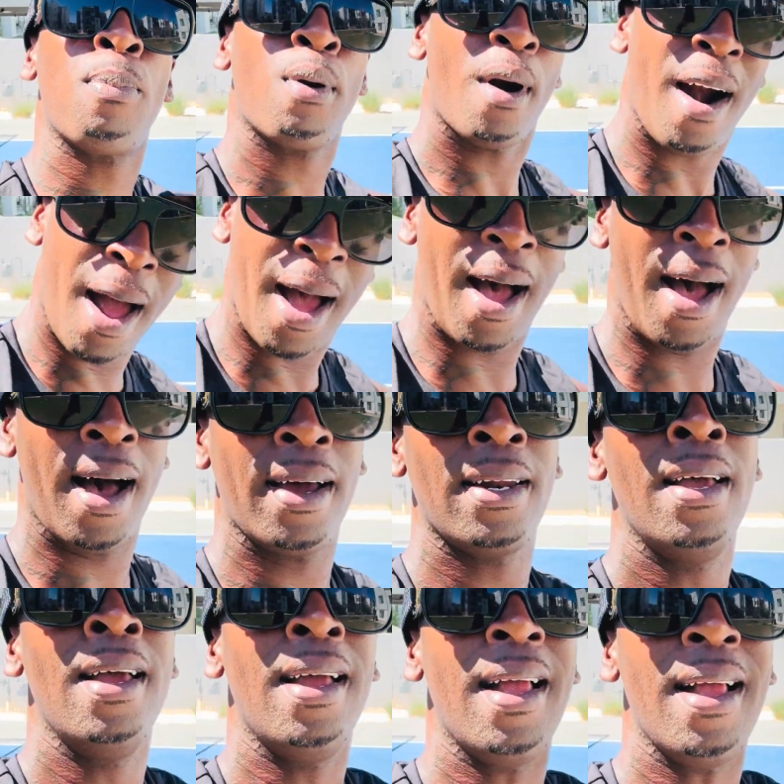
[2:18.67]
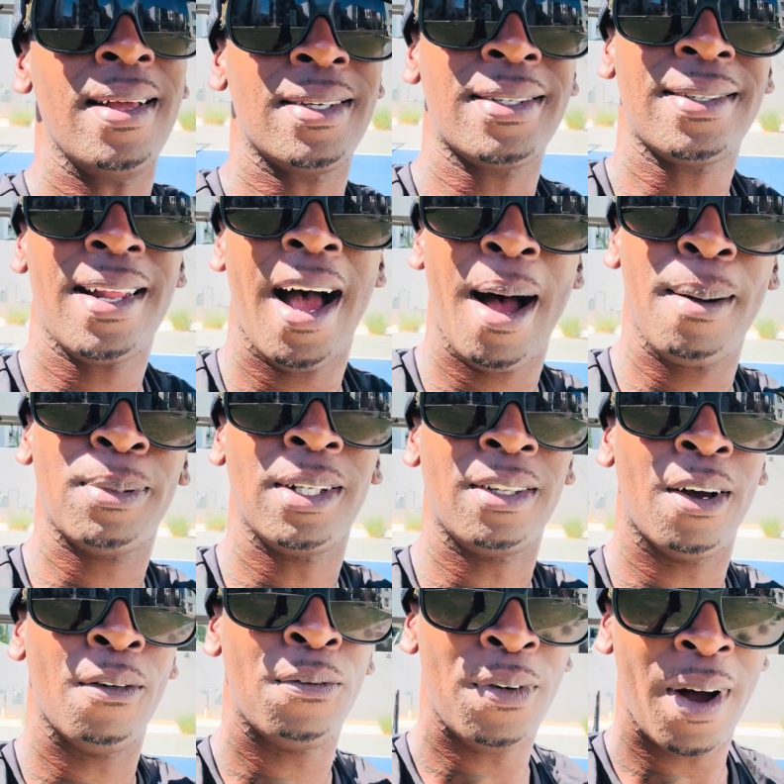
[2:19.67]
pride and stop the
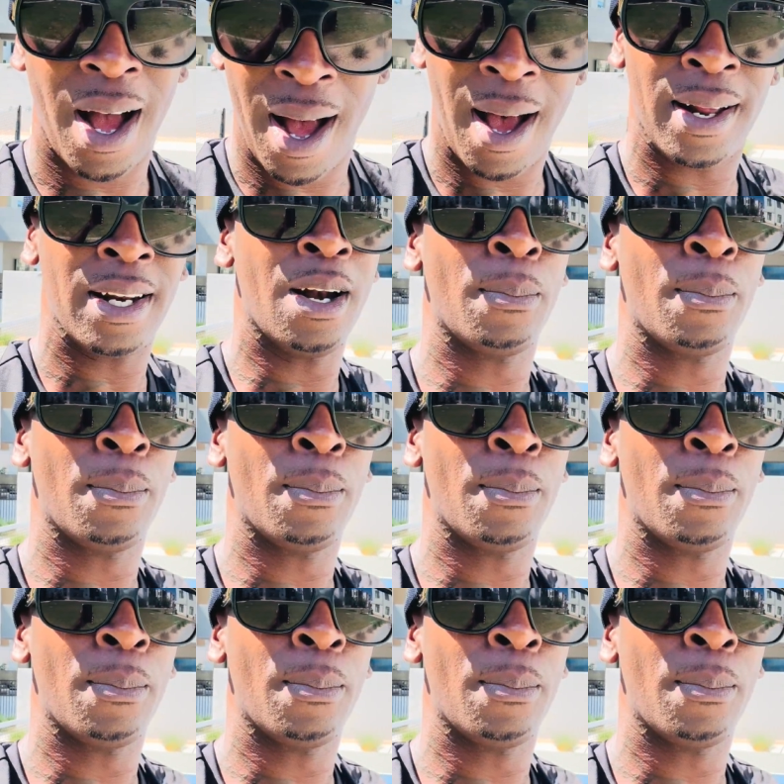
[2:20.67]
divide.